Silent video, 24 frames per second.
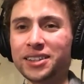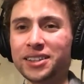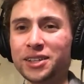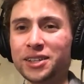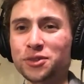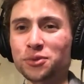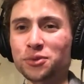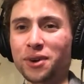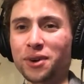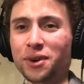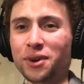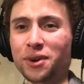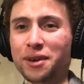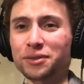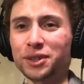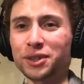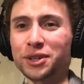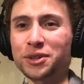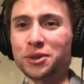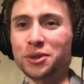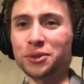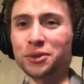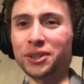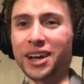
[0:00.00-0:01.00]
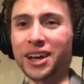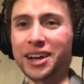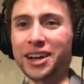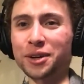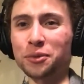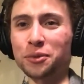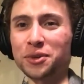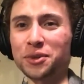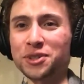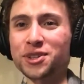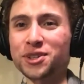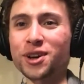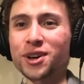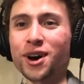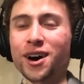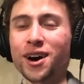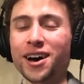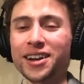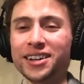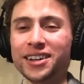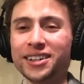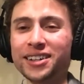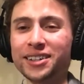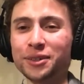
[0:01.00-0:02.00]
this reverend who like was
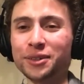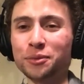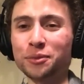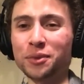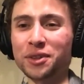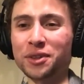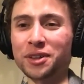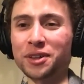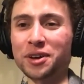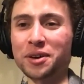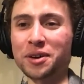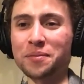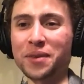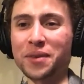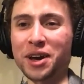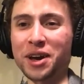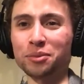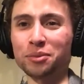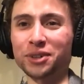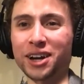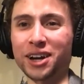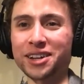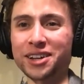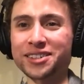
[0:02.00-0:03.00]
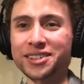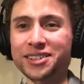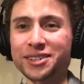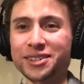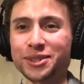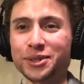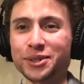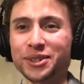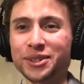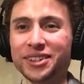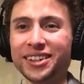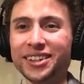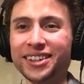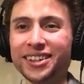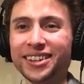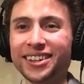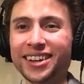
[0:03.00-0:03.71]
caught with a male prostitute.